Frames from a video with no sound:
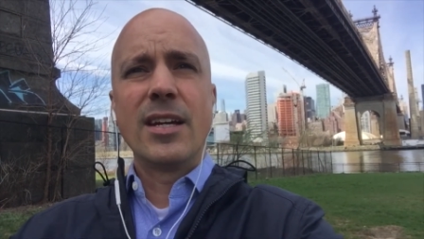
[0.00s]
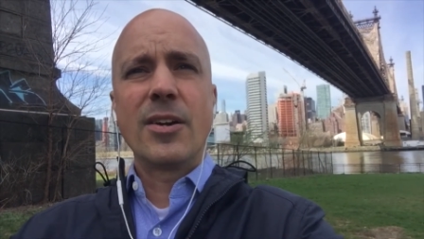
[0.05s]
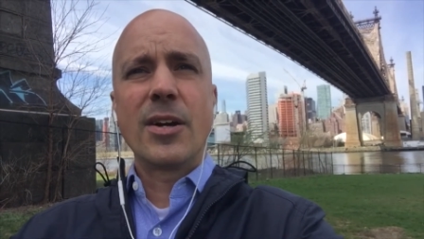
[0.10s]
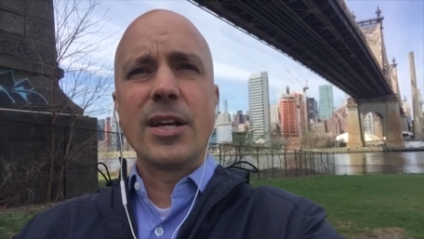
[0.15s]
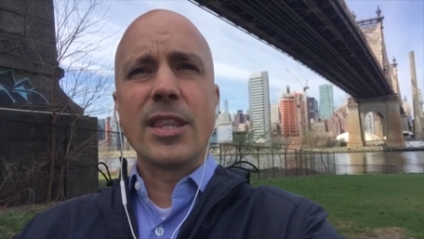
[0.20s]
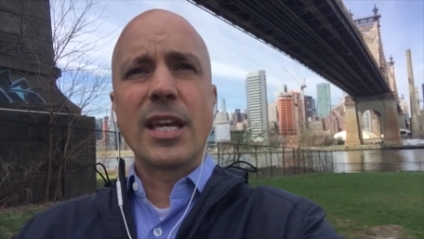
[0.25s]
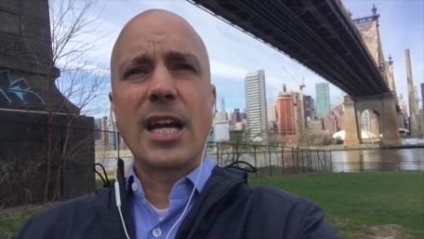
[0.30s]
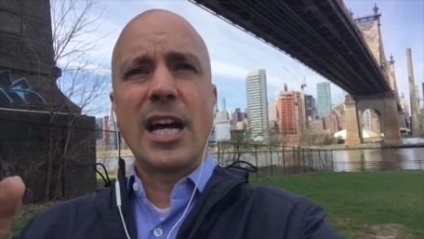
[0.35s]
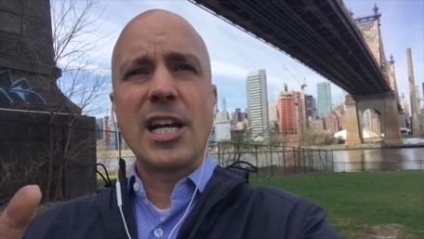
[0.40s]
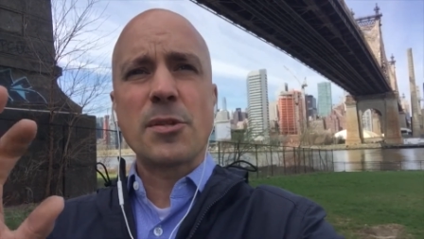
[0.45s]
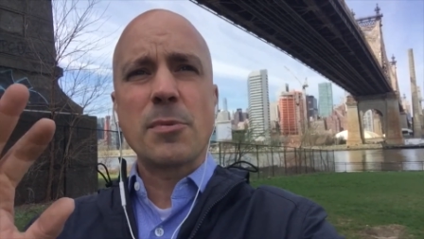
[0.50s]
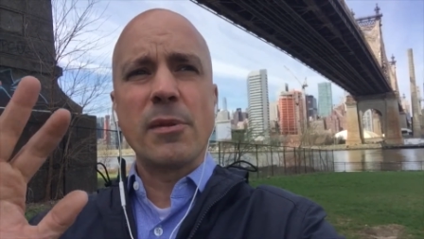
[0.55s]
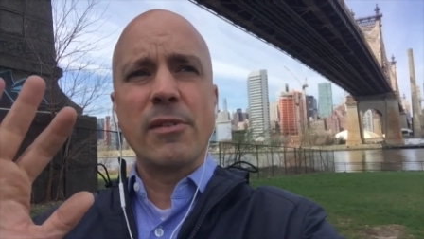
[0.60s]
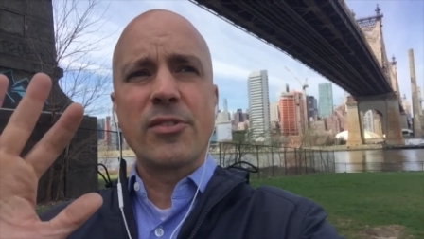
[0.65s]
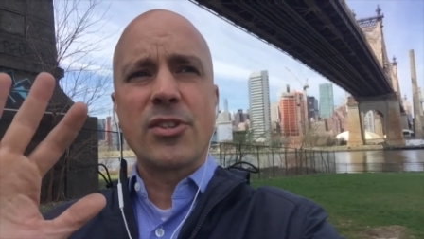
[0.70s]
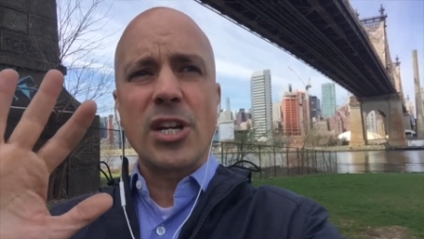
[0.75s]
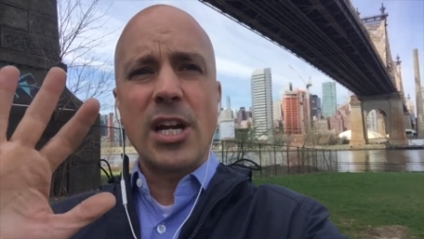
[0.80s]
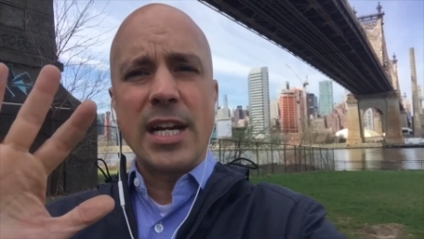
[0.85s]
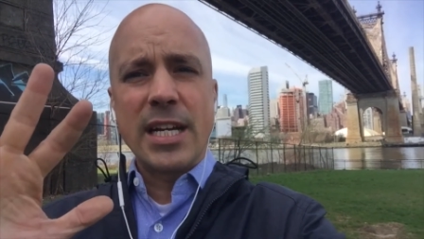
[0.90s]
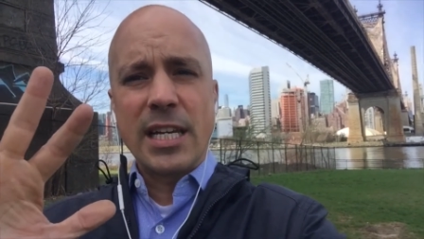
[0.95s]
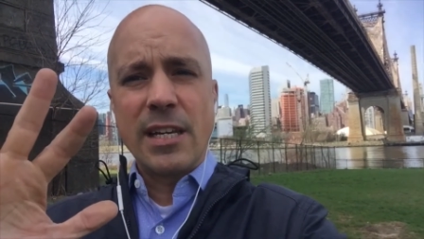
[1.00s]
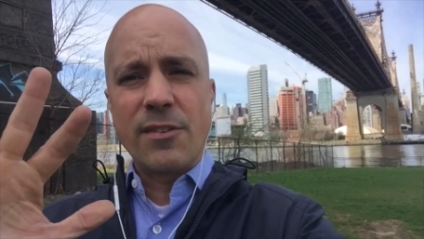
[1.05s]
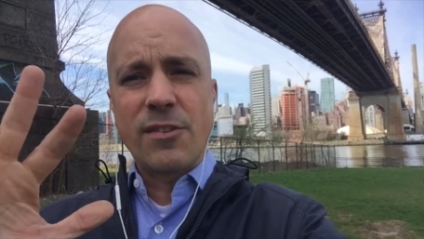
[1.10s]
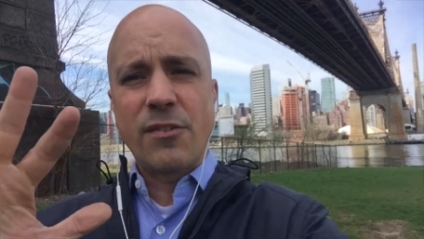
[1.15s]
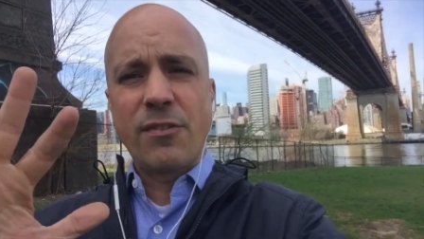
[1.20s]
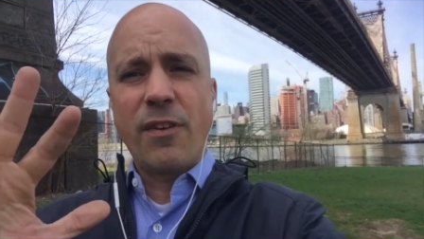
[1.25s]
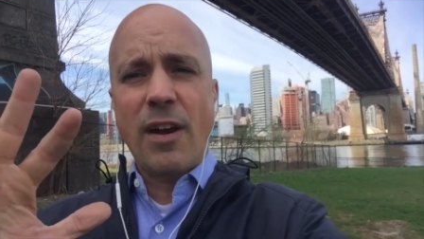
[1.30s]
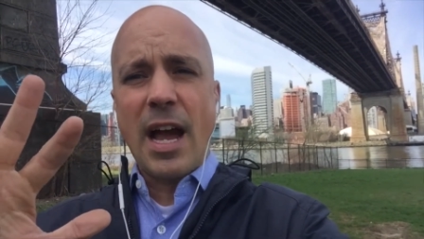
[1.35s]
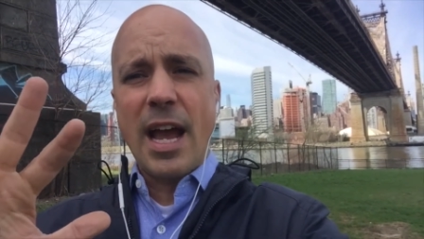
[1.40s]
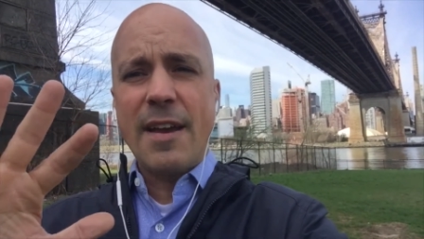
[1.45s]
Right, the Gospel of John gives
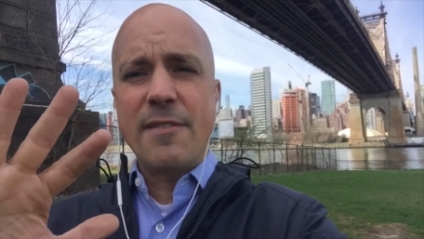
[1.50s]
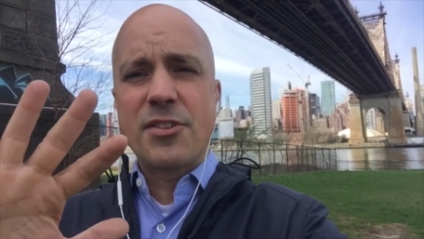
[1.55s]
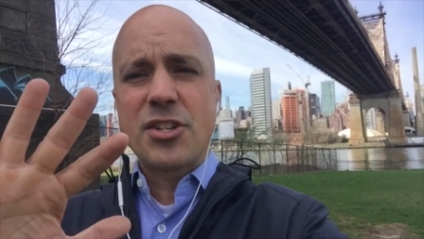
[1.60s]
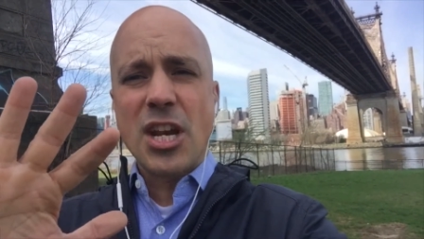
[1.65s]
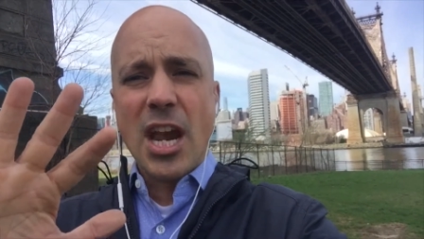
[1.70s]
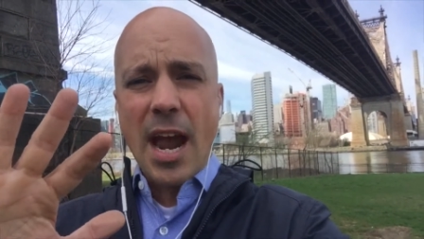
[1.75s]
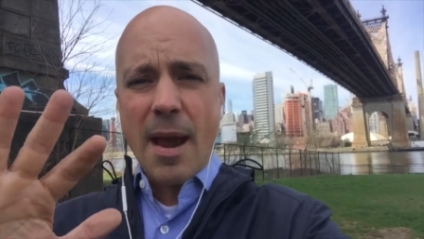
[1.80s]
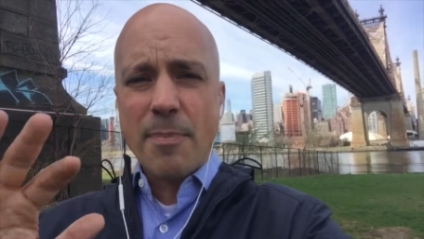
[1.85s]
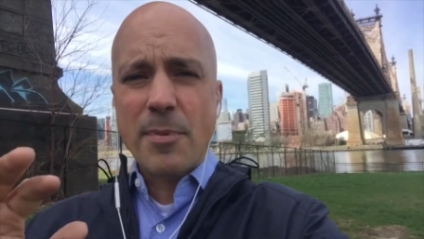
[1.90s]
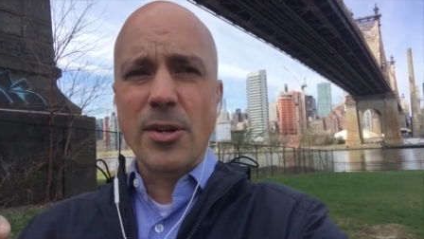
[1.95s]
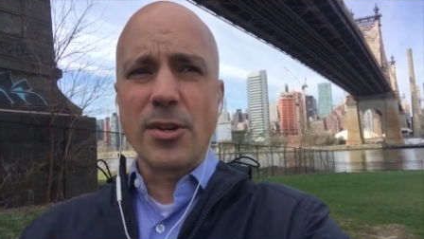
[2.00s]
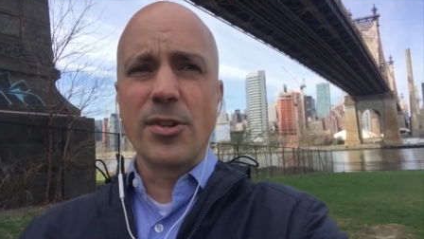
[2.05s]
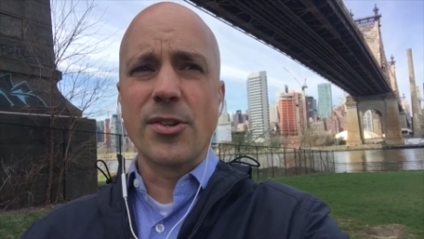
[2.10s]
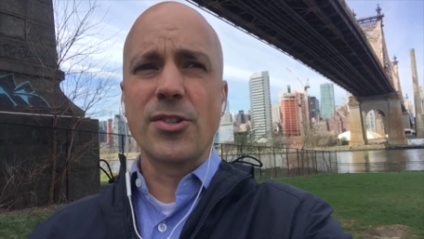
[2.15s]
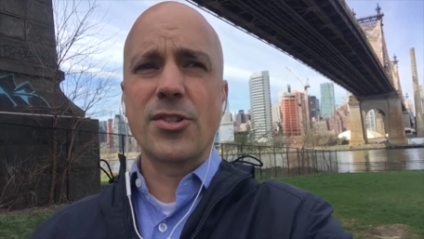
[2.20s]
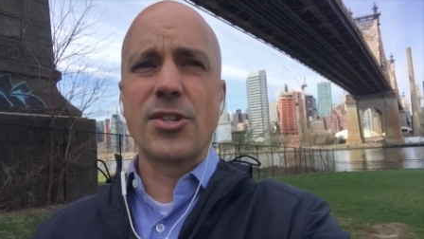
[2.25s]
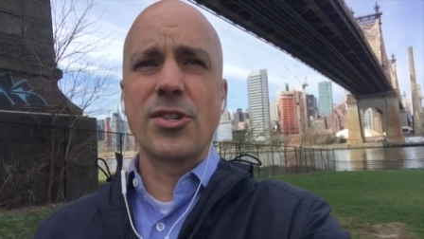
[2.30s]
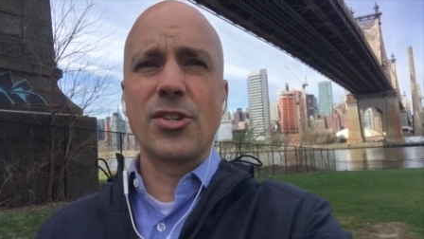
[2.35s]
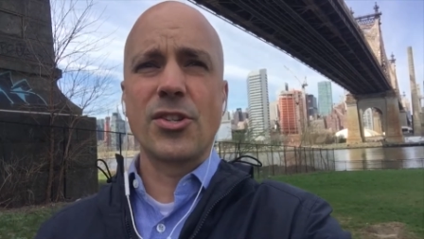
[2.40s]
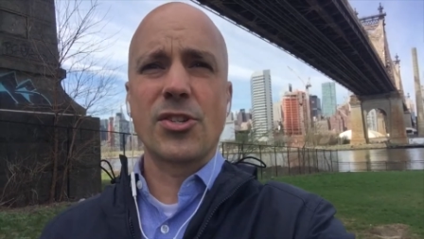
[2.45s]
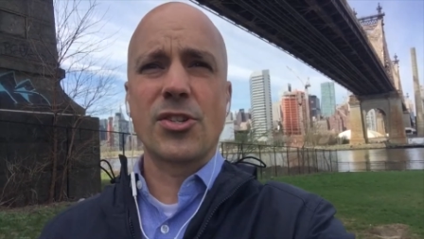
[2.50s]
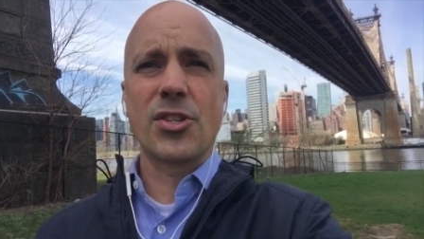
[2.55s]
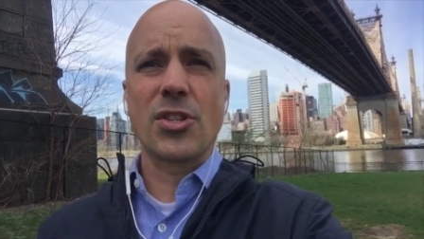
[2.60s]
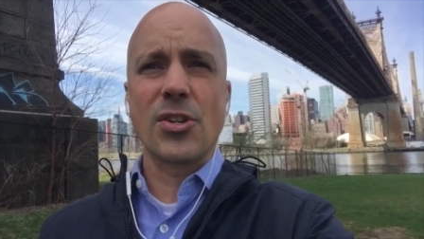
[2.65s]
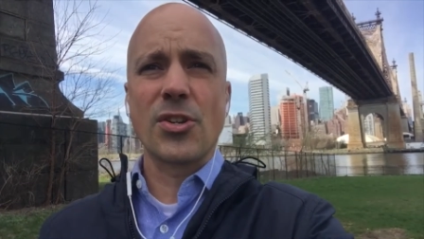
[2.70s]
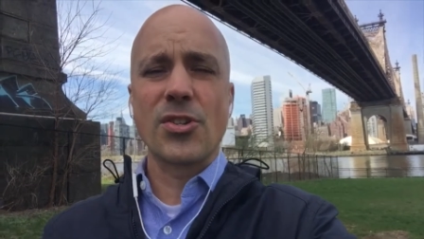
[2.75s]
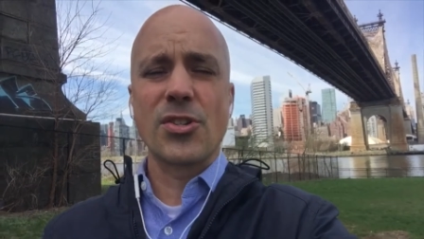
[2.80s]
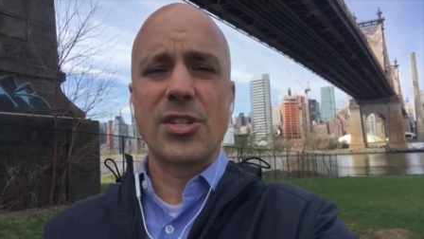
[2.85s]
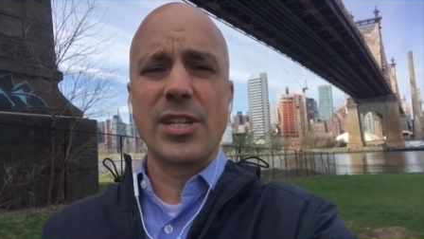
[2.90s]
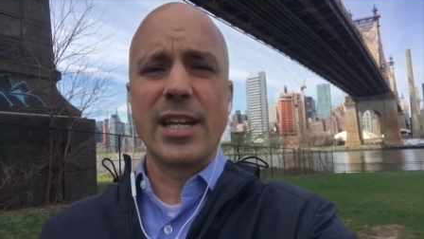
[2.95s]
five chapters to just
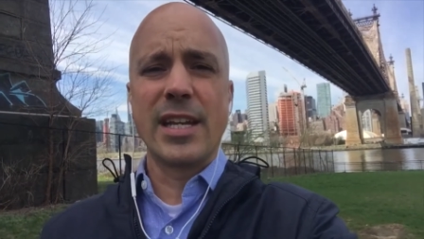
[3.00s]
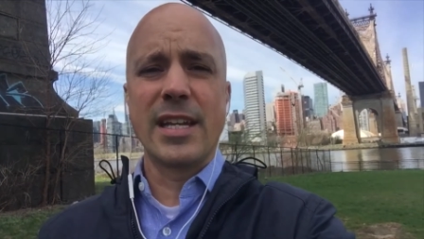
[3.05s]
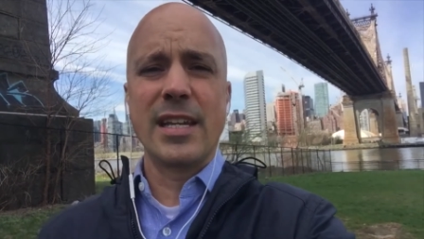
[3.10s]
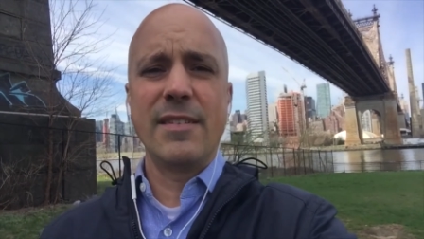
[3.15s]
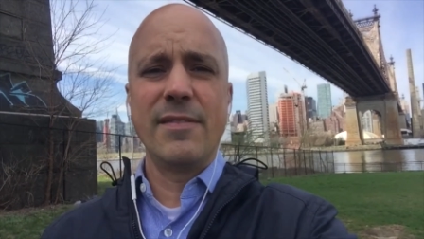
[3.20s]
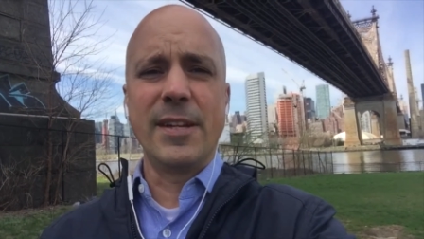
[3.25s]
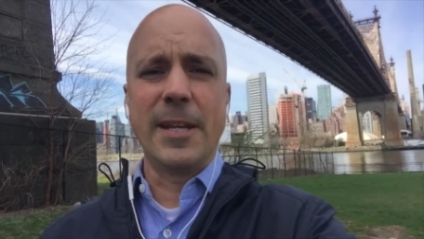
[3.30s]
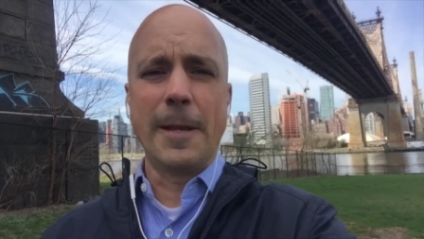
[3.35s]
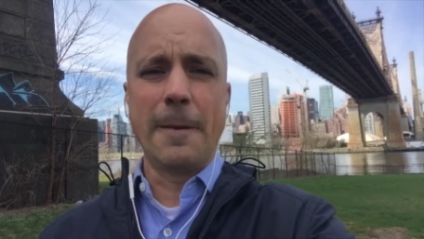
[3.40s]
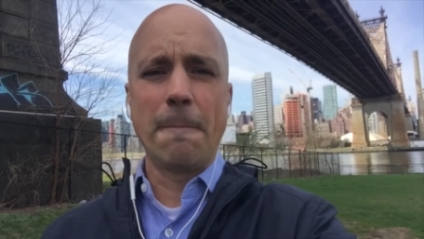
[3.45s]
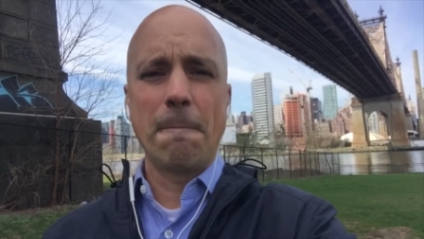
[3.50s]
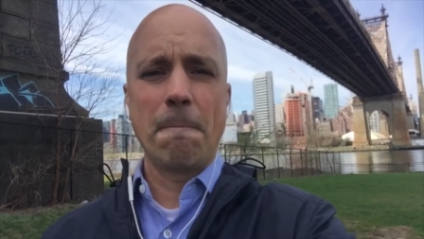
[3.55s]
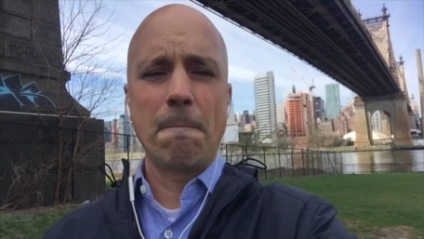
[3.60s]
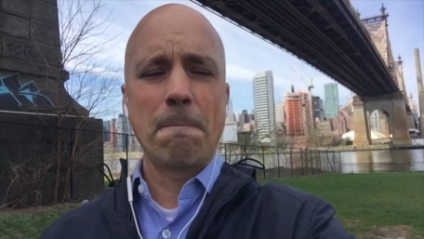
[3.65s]
Thursday evening,